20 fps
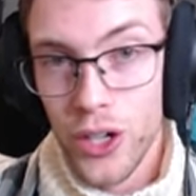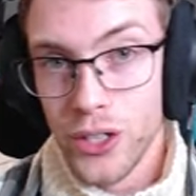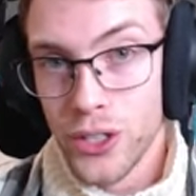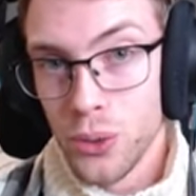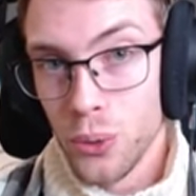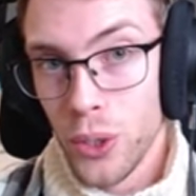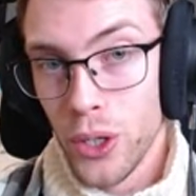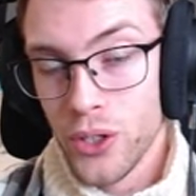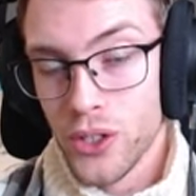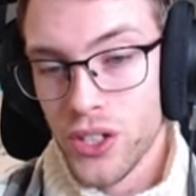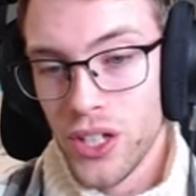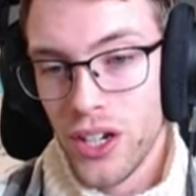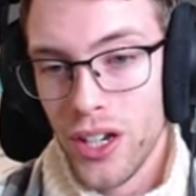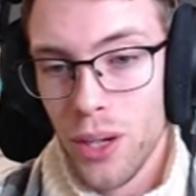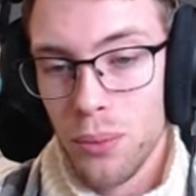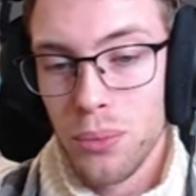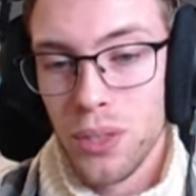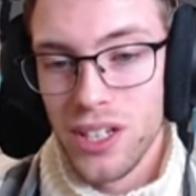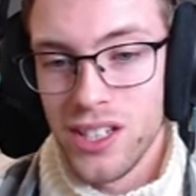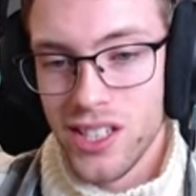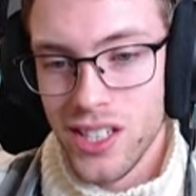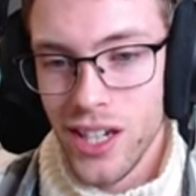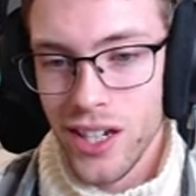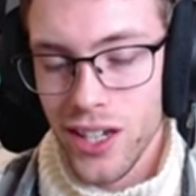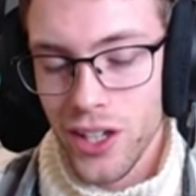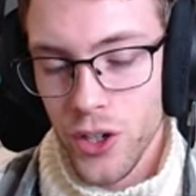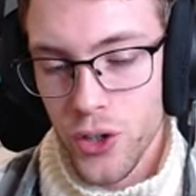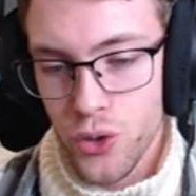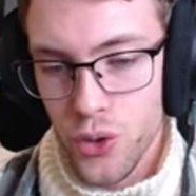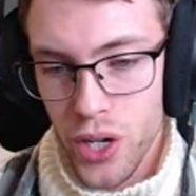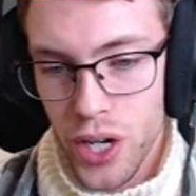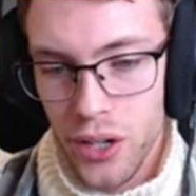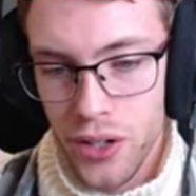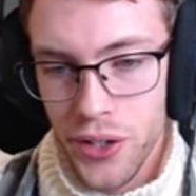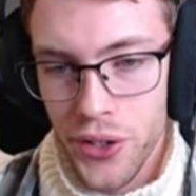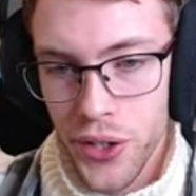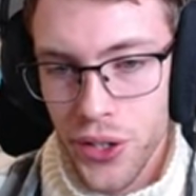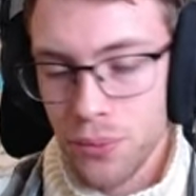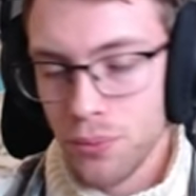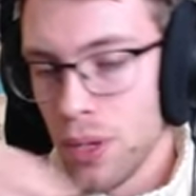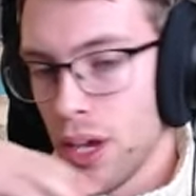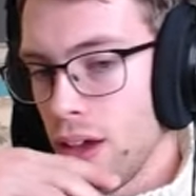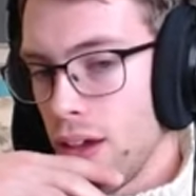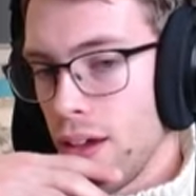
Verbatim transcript: so we are setting up the second trade here.